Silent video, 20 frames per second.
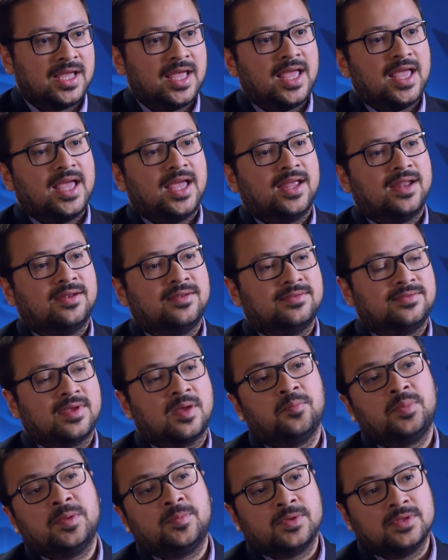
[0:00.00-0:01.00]
Mm. And
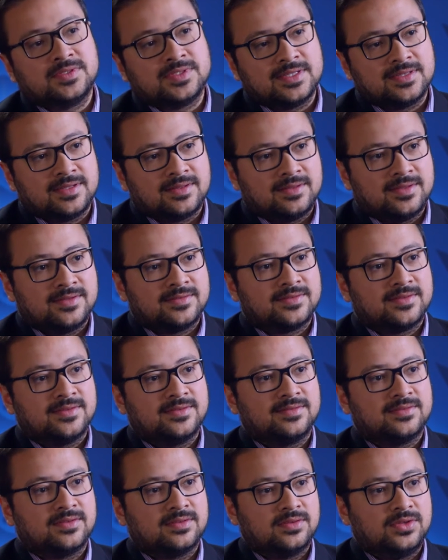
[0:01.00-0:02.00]
some people say that this
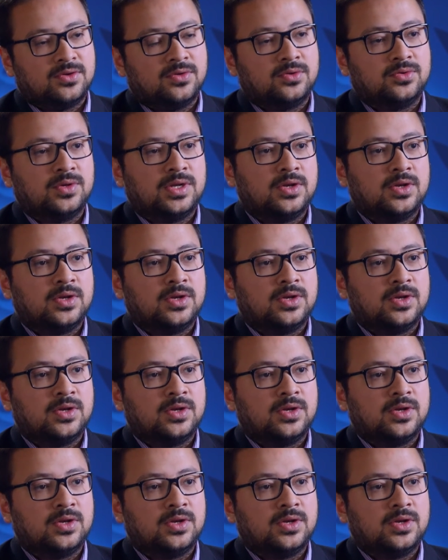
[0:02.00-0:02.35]
is, you know,